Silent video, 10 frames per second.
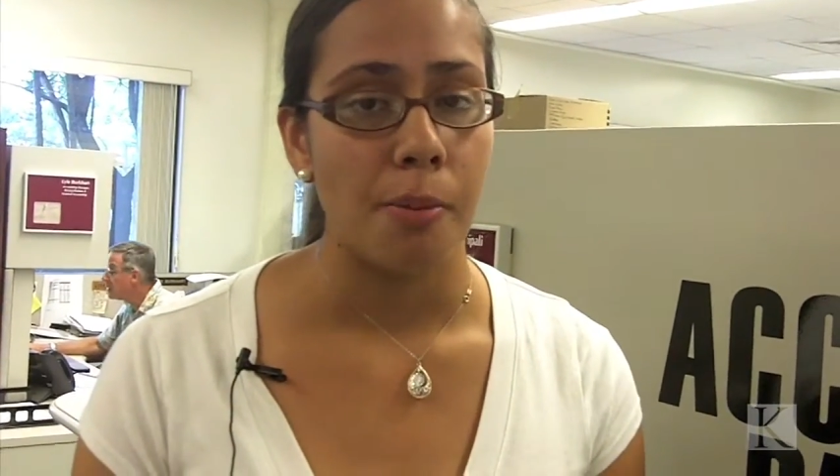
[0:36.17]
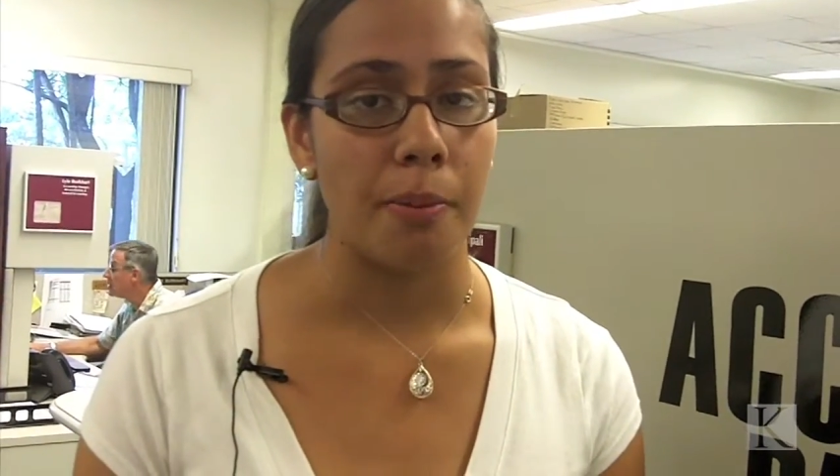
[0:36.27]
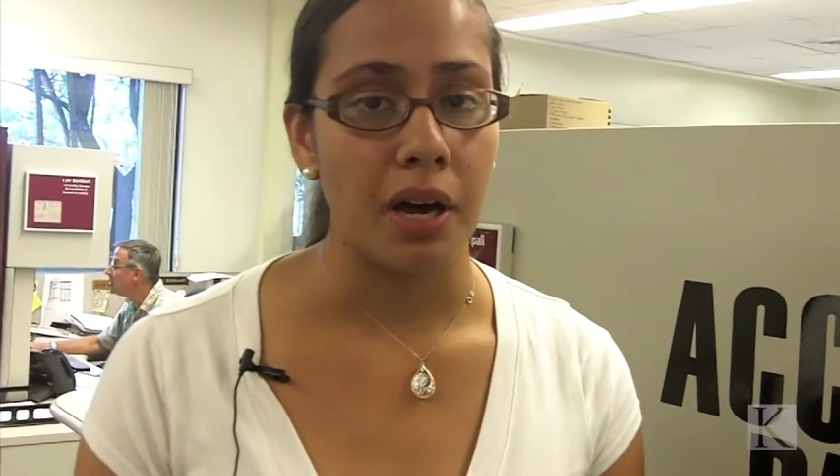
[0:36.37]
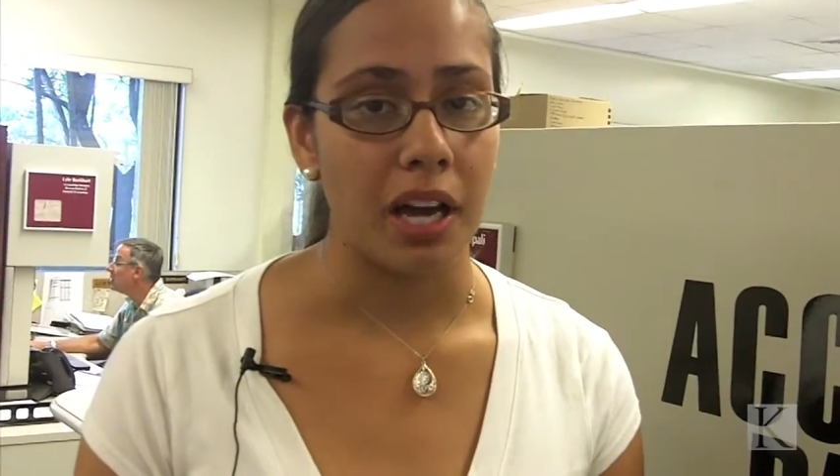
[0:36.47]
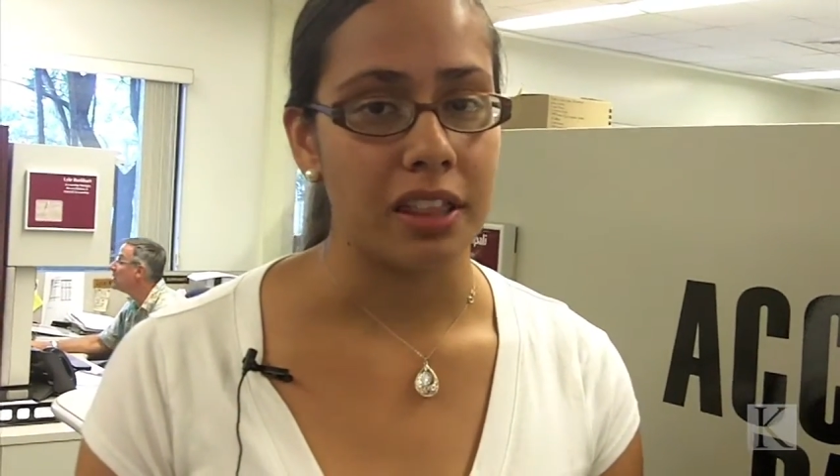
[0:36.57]

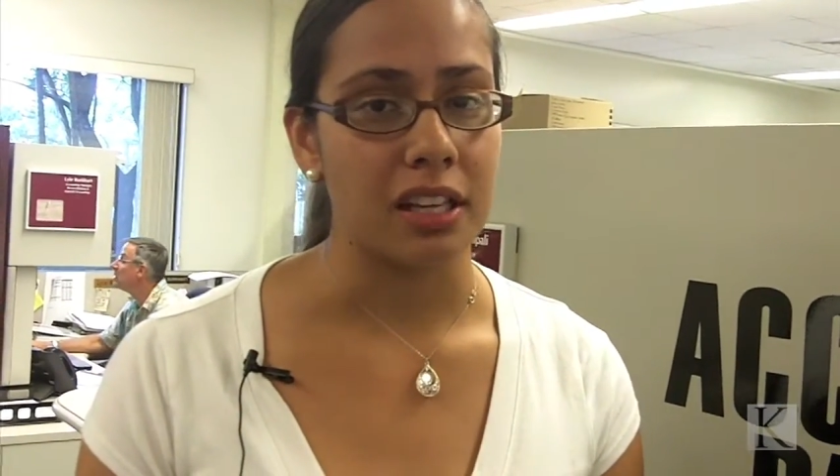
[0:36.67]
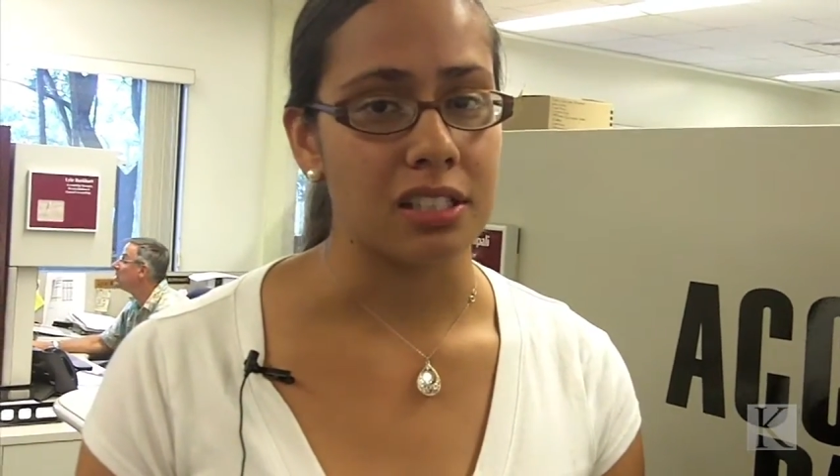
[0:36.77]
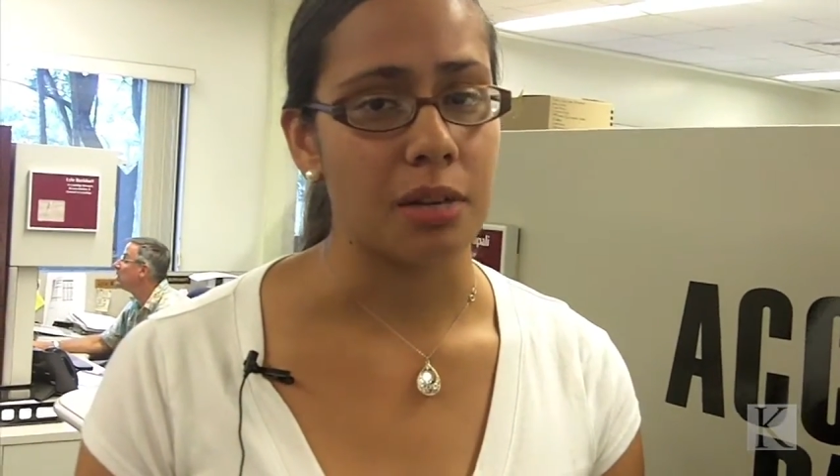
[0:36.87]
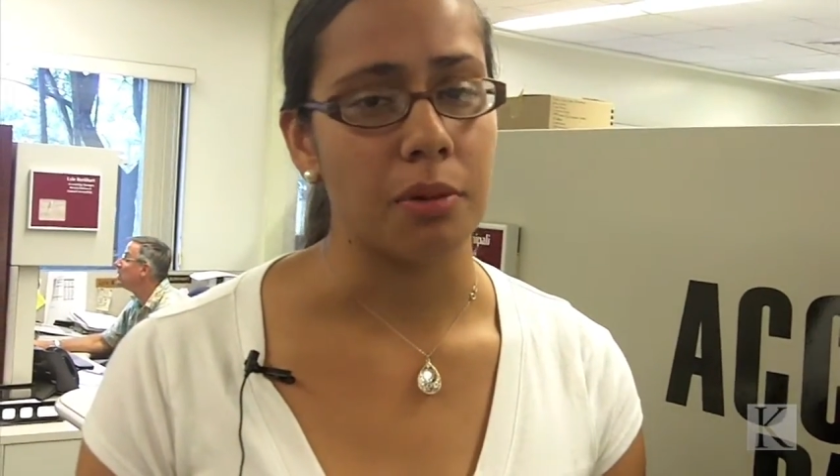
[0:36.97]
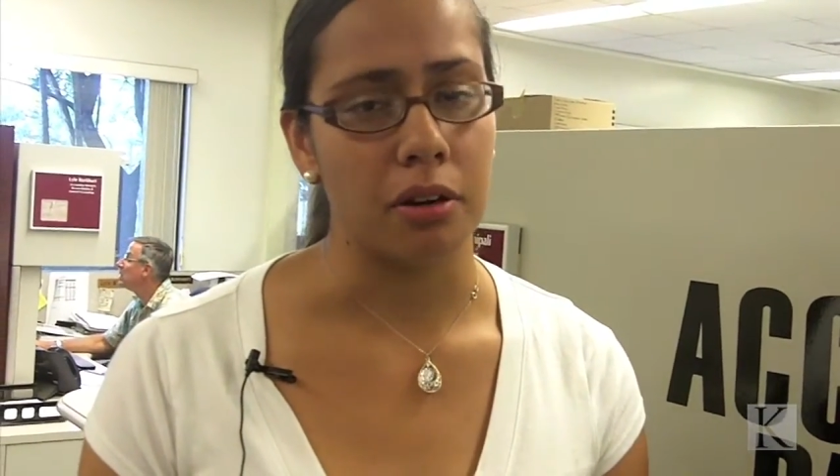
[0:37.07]
but I
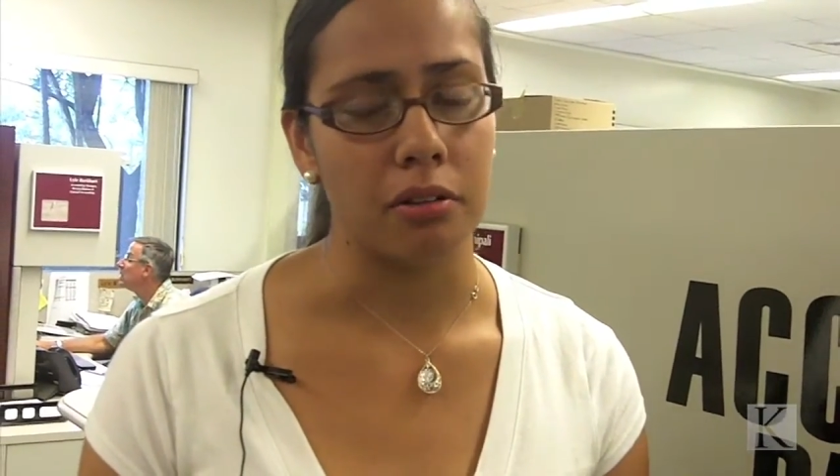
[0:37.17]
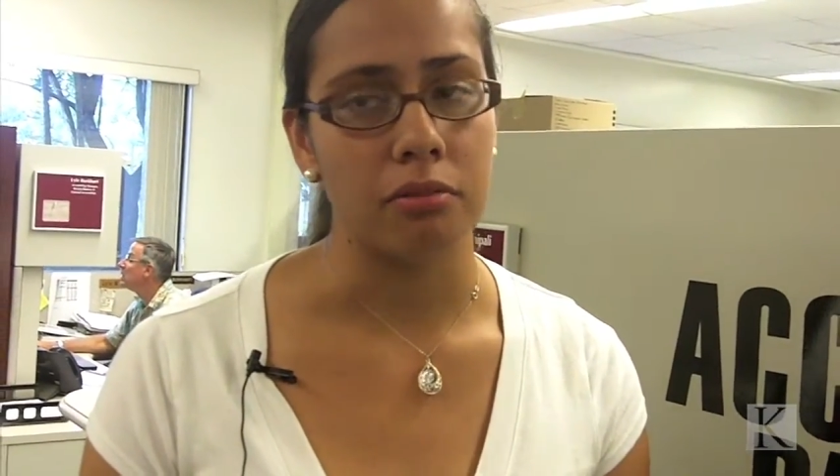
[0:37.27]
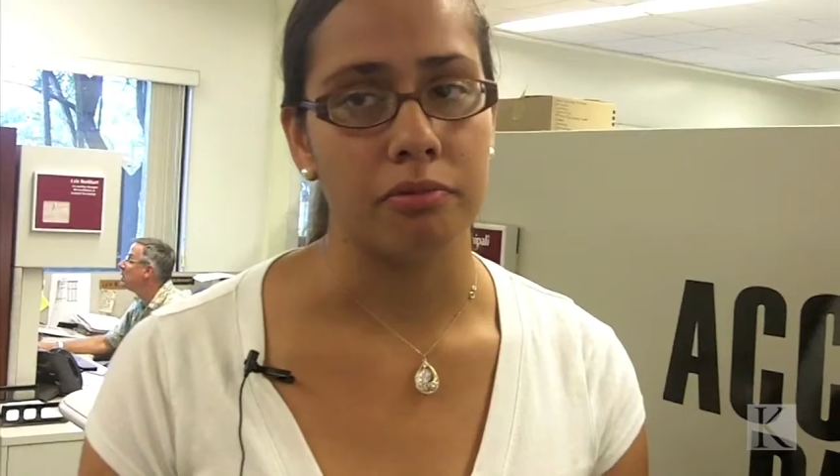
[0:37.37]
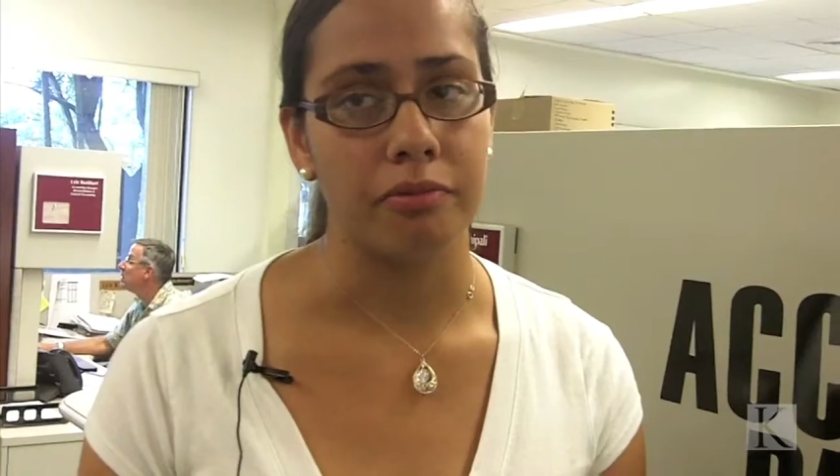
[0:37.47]
think some are